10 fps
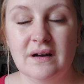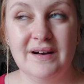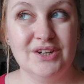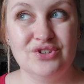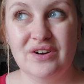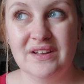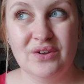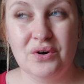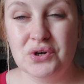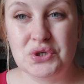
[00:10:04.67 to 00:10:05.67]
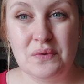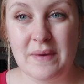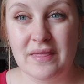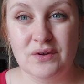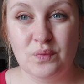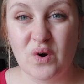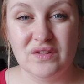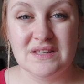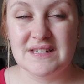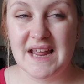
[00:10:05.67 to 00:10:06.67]
I tried the hot shot method
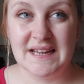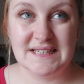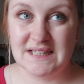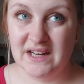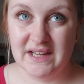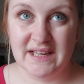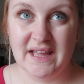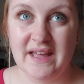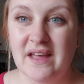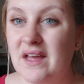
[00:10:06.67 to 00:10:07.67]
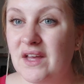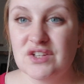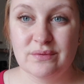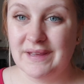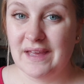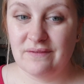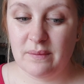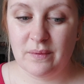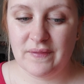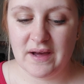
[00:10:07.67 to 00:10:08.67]
once. Nelly didn't like it, so we gave
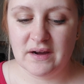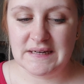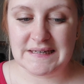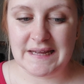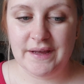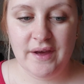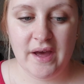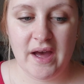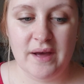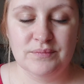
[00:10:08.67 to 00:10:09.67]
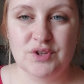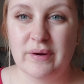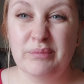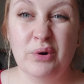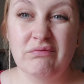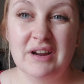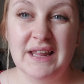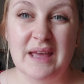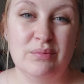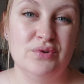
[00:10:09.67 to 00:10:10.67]
up on that idea. So I'm not
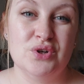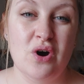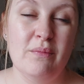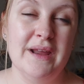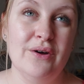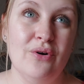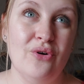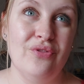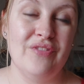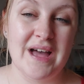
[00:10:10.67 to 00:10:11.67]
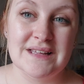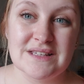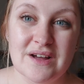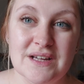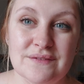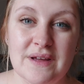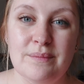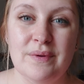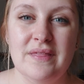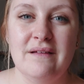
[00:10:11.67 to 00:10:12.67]
really able to comment on that side of
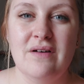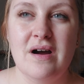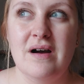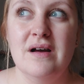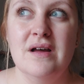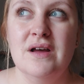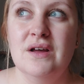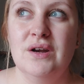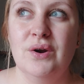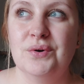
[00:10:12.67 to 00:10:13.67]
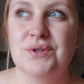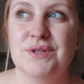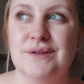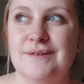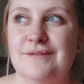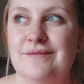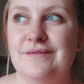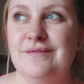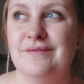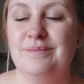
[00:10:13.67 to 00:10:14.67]
it, but there are lots
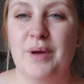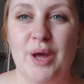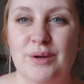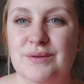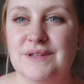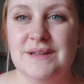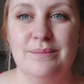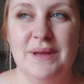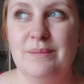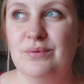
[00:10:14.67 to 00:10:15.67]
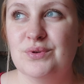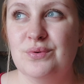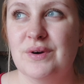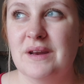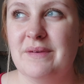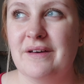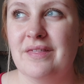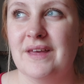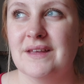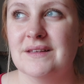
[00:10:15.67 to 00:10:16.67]
of posts and people talking about
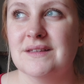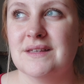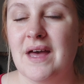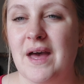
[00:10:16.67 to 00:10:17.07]
things.